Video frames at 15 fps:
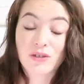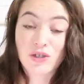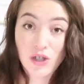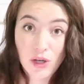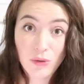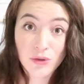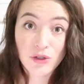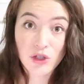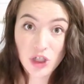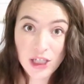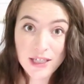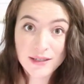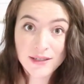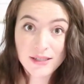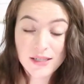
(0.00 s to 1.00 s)
Joe's
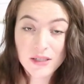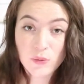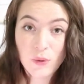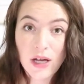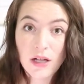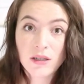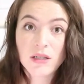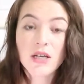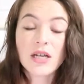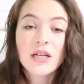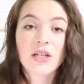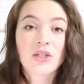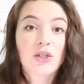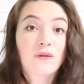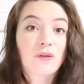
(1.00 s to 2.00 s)
jeans as well.
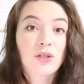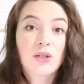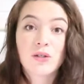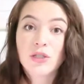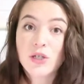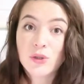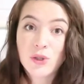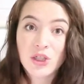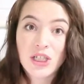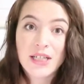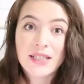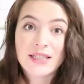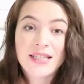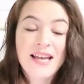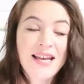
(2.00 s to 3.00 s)
So if you know Joe's
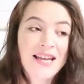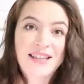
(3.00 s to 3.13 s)
jeans,